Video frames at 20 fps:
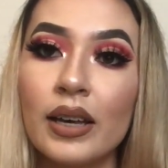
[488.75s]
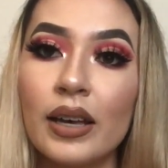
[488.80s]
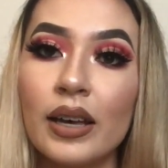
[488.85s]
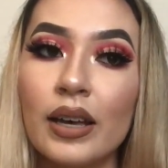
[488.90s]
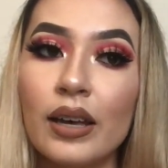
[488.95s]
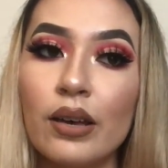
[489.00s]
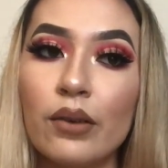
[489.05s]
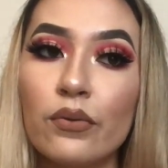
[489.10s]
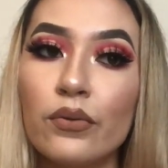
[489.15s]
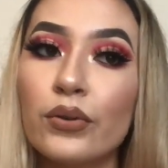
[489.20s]

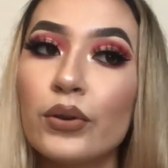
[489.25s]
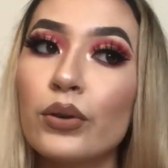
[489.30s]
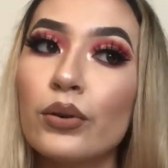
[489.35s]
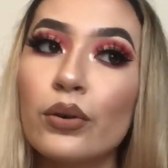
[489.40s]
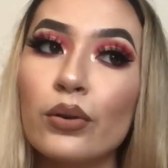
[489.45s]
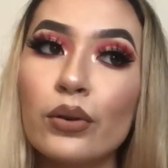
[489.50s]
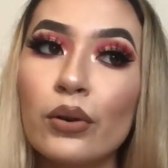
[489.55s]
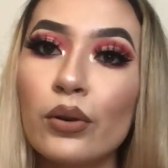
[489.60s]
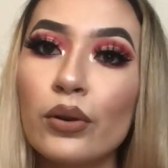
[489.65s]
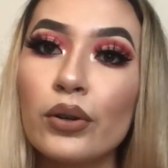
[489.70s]
if you
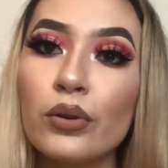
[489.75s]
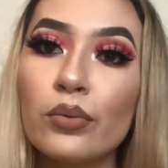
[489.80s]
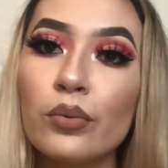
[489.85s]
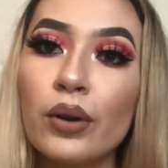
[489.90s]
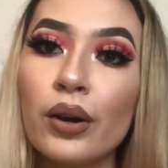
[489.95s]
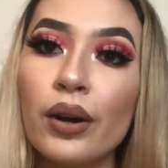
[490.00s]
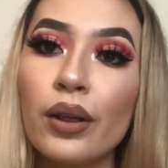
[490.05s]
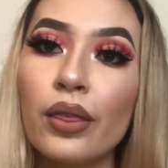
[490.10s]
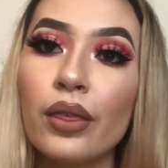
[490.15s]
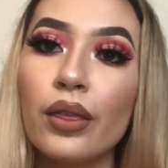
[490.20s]
don't know your
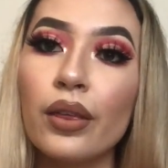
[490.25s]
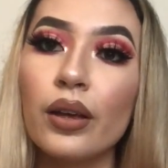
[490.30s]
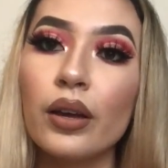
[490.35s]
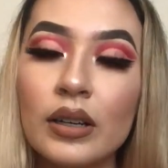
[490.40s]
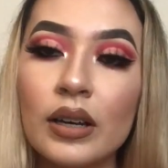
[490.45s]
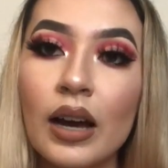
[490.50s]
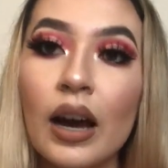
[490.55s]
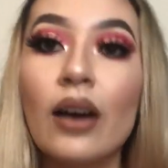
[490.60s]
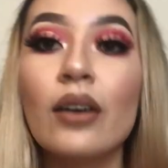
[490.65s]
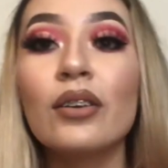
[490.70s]
worth,
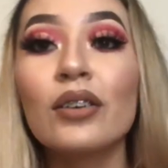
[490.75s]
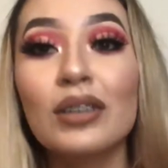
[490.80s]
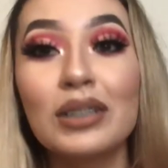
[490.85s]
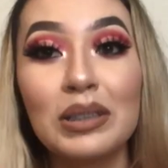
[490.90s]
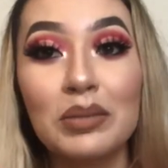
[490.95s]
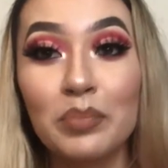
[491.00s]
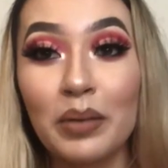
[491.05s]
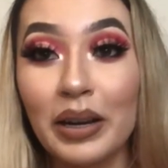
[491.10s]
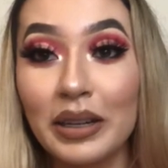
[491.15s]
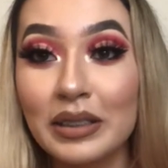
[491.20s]
how do you
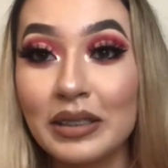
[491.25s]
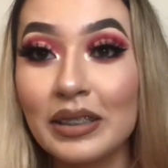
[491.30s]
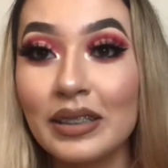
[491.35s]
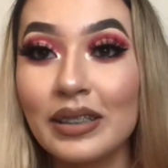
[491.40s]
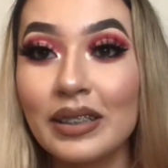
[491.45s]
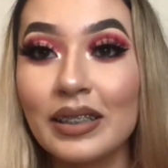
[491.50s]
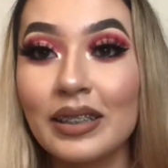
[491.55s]
expect